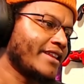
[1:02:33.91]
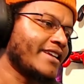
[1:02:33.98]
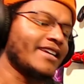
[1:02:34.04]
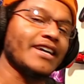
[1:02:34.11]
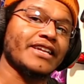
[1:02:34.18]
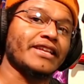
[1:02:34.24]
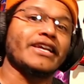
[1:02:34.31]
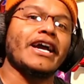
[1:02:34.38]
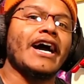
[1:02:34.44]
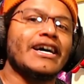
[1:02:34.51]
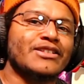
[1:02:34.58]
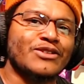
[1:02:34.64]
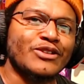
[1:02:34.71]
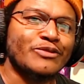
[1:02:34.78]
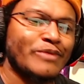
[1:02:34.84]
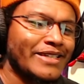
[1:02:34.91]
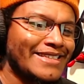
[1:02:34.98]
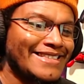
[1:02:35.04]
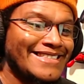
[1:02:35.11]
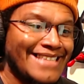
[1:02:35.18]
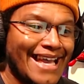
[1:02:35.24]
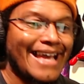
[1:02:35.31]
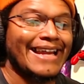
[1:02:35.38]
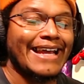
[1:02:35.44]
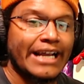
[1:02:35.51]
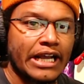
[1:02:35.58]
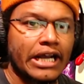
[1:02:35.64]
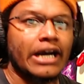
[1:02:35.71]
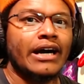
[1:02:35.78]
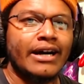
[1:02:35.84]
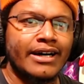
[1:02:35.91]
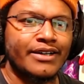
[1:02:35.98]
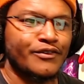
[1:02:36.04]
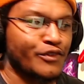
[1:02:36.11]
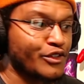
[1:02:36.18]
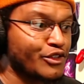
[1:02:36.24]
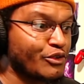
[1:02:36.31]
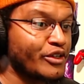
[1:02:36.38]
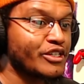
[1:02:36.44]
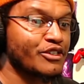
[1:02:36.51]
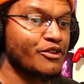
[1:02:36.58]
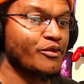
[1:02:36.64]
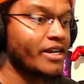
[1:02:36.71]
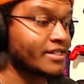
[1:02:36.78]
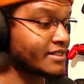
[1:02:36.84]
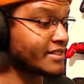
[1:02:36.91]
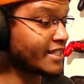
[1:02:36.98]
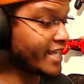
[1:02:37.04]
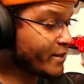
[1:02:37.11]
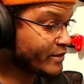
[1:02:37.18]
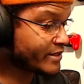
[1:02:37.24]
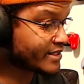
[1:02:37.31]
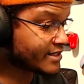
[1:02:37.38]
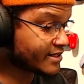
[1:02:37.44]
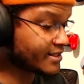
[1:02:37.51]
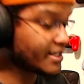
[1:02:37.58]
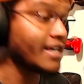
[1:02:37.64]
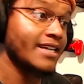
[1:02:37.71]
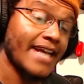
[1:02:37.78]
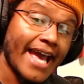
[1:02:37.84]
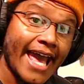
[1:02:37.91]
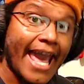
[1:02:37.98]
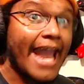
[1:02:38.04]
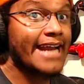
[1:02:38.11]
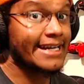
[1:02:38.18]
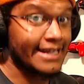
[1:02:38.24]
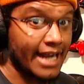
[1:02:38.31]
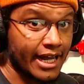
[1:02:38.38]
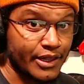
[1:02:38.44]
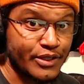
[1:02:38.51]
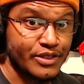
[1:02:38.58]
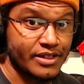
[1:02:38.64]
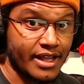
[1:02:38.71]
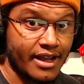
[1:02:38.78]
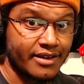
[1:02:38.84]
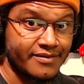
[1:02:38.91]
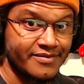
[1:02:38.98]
The console's been dead and gone for 3 generations. The game is $80 now.